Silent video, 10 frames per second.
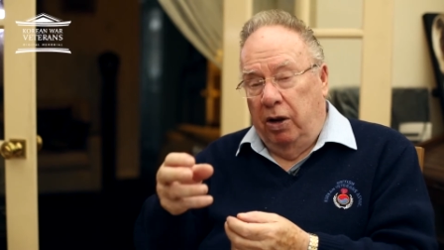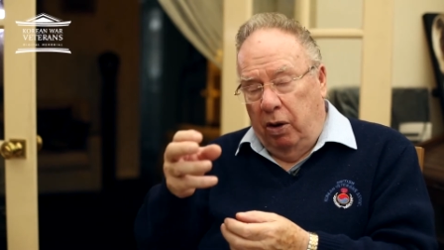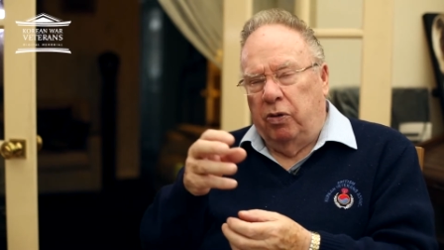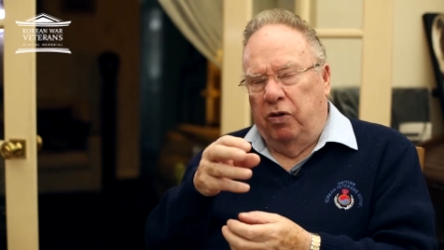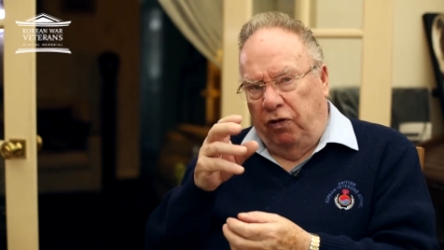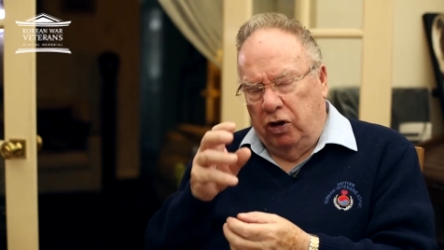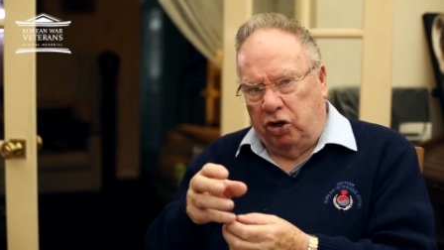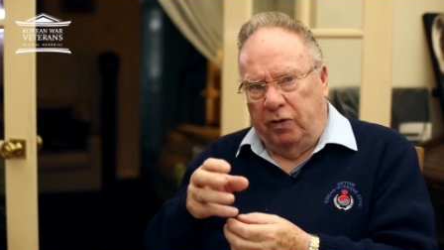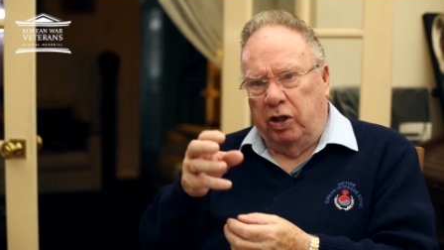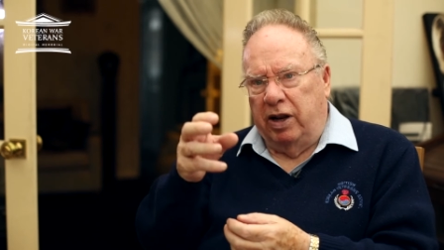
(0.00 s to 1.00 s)
Oh,
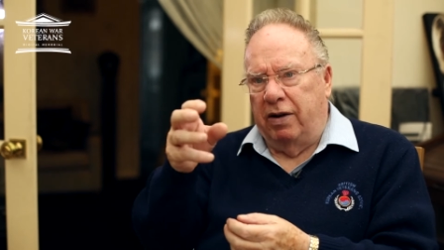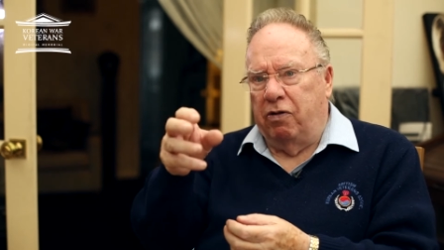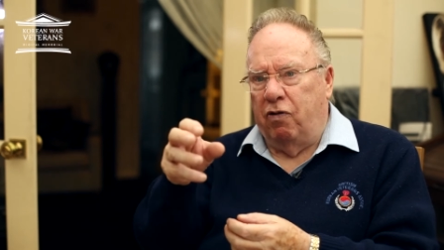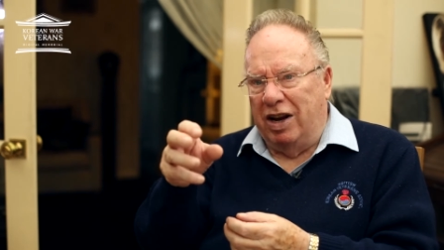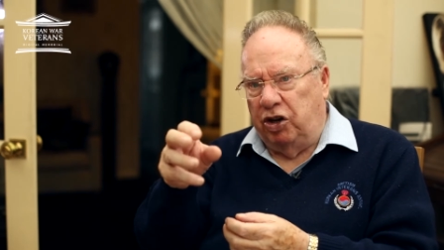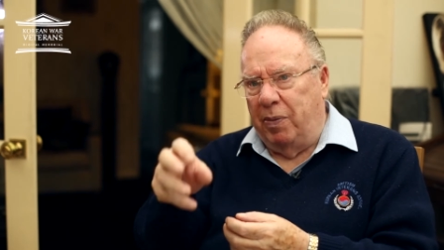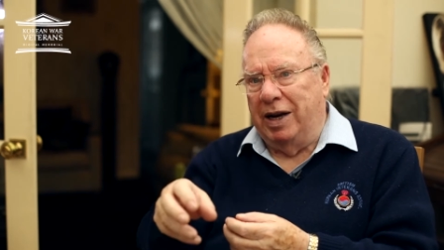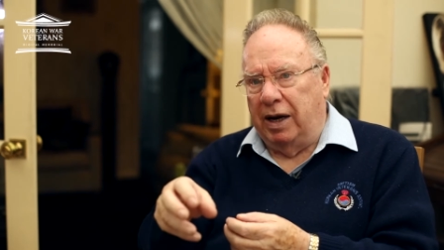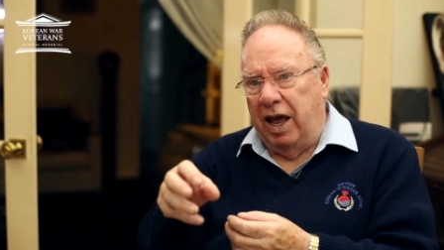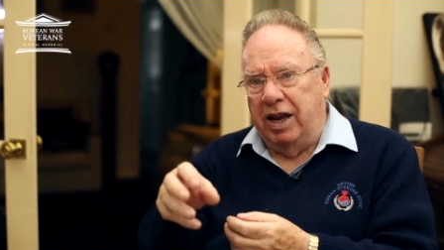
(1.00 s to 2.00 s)
first of all, they'd have a
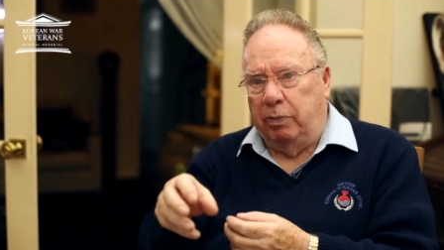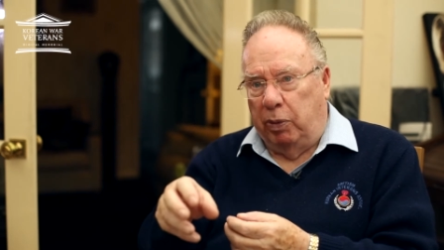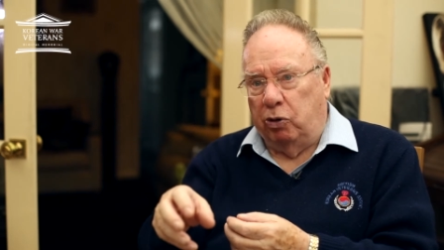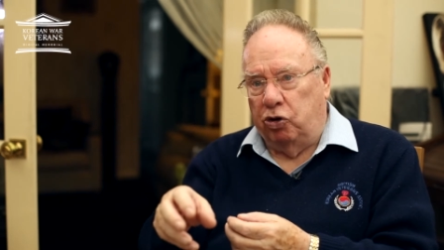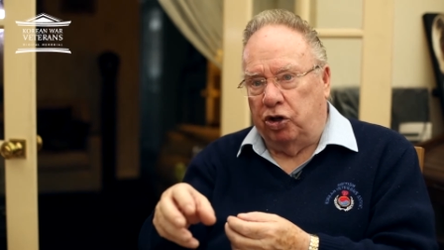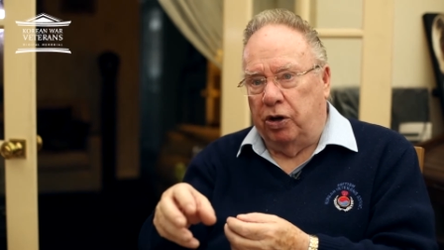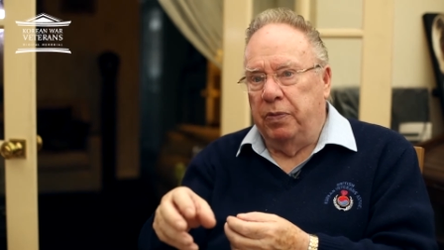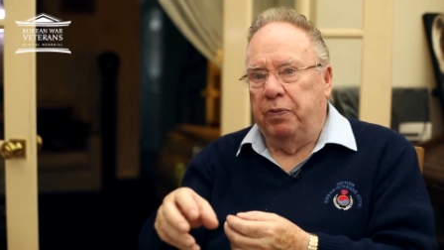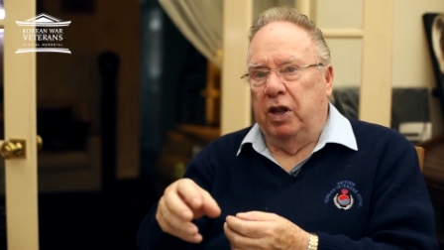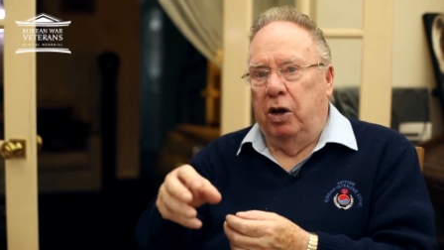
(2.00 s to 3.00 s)
regimental aid post
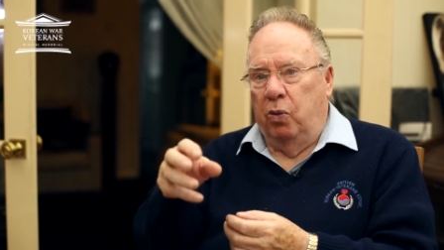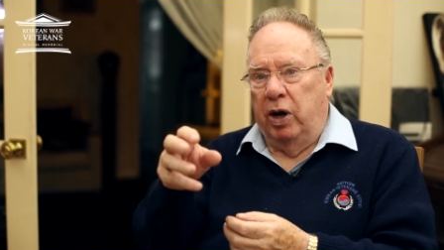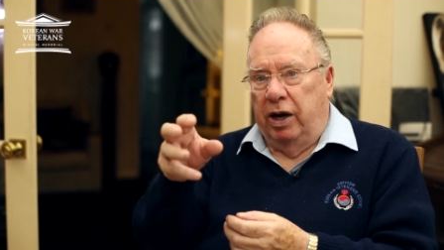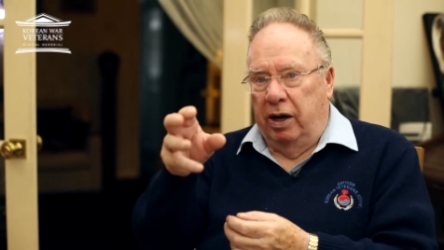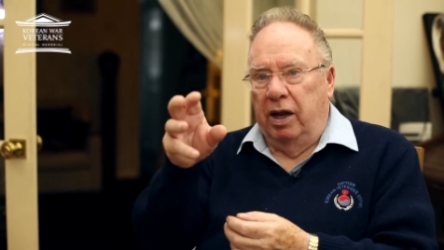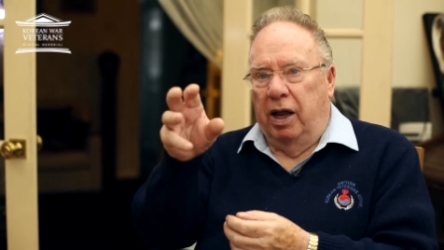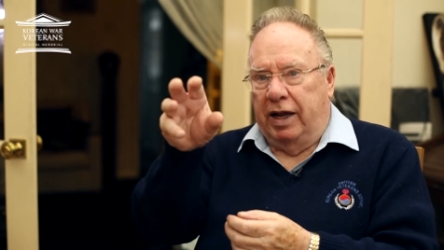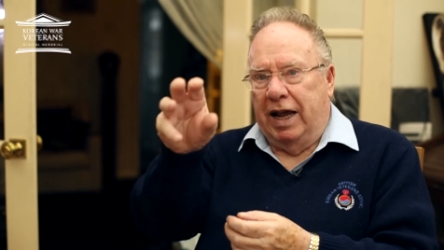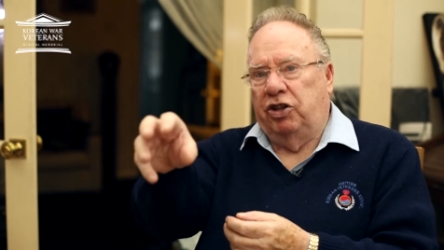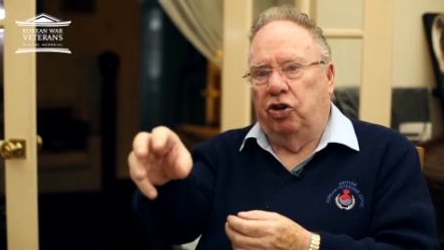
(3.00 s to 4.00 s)
where a
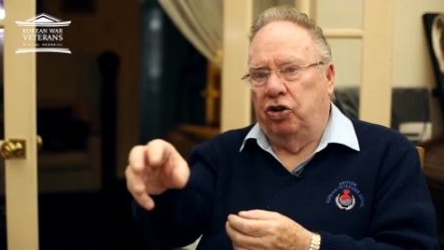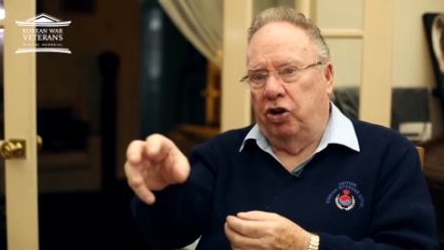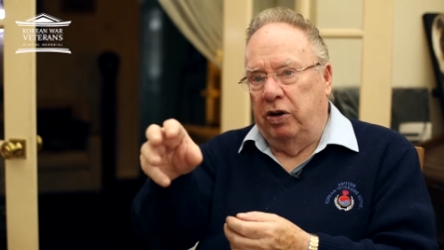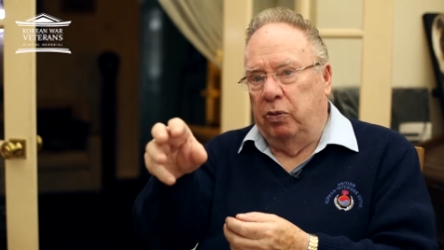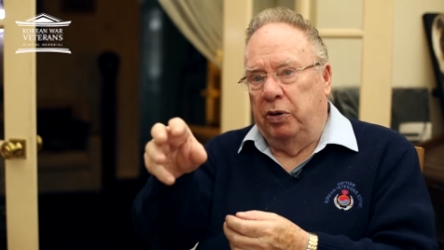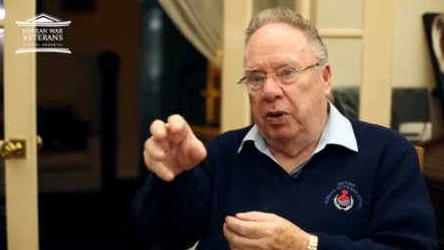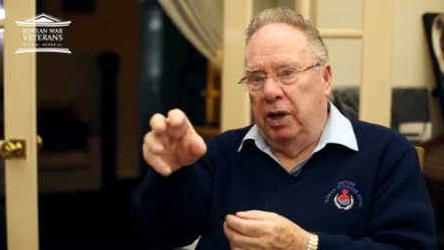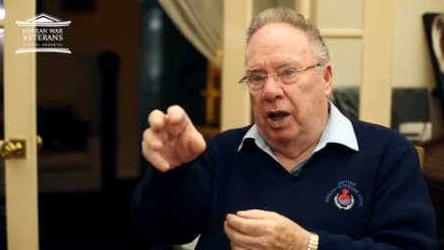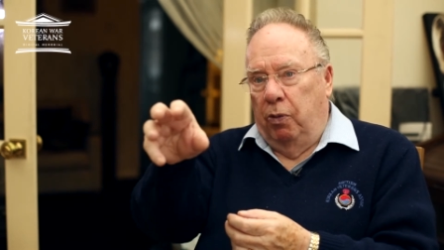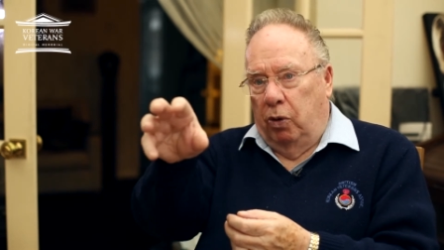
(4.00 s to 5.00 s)
casualty would,
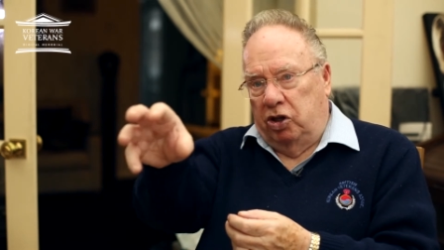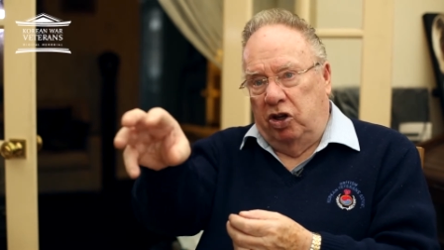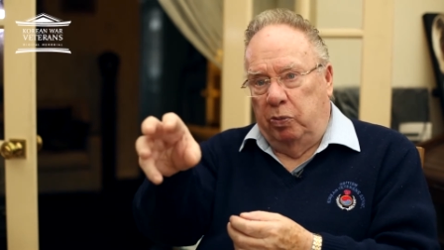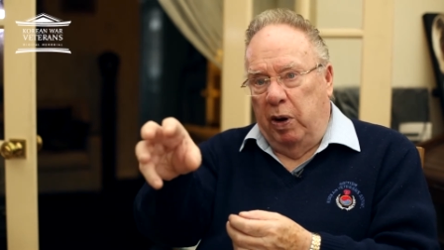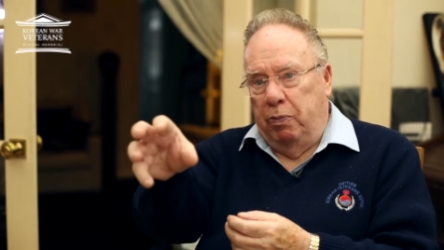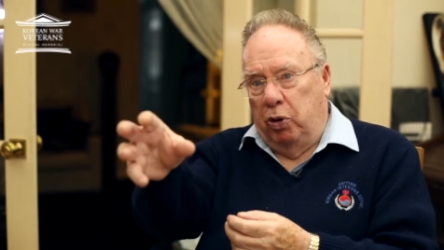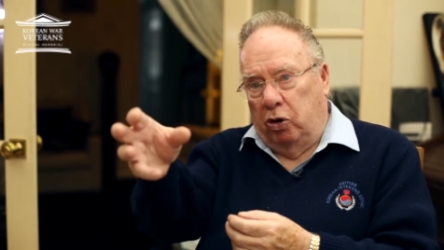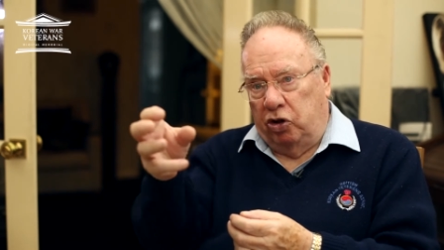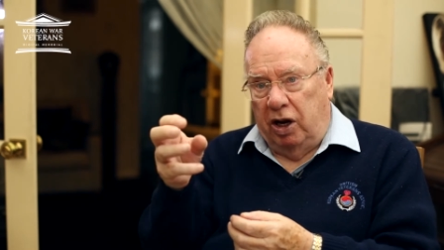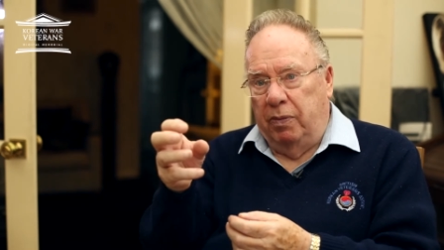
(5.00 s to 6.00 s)
once he'd been
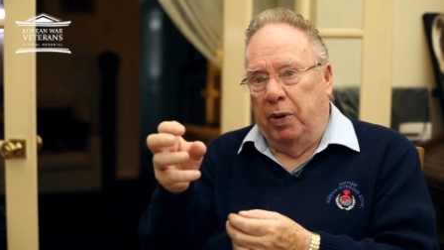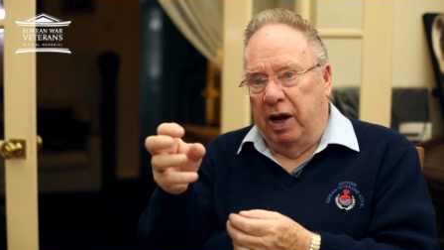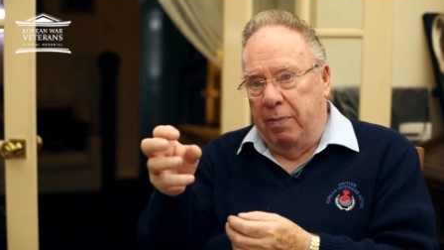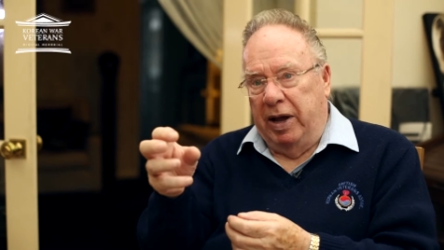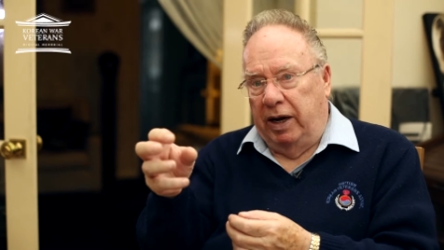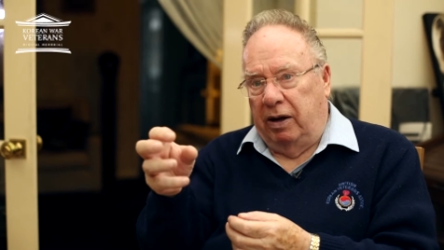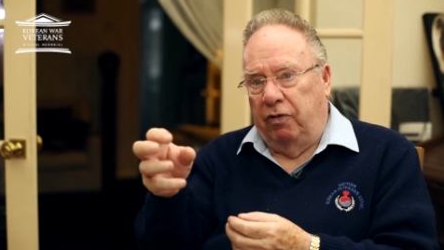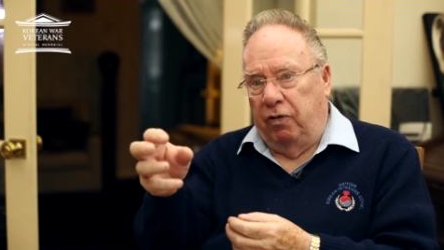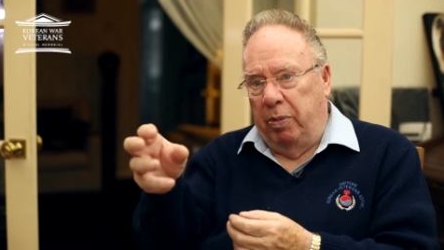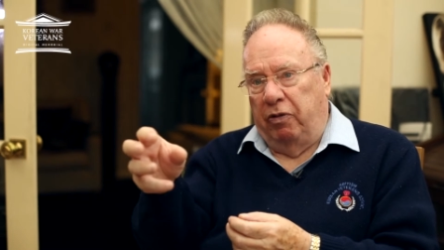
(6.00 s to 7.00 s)
brought in by a medic
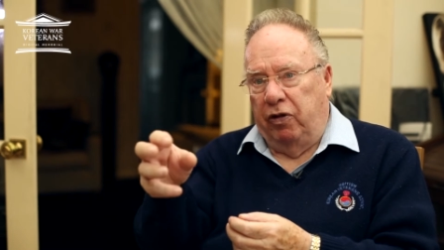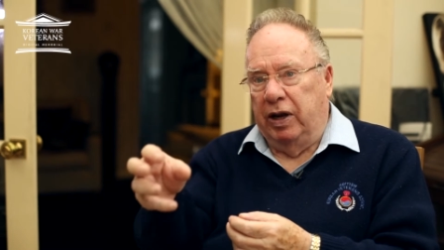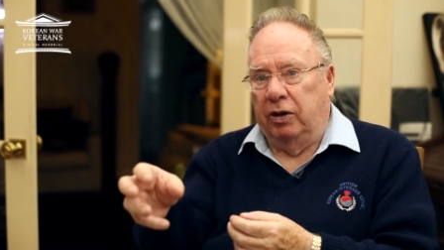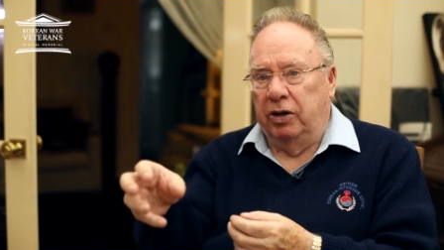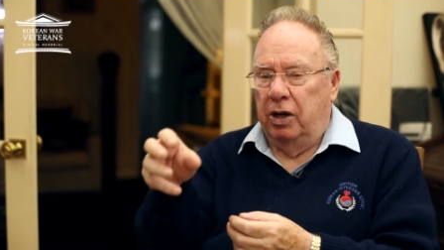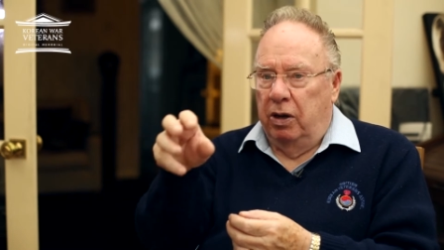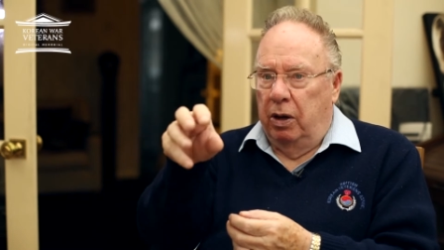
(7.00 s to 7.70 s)
from the field,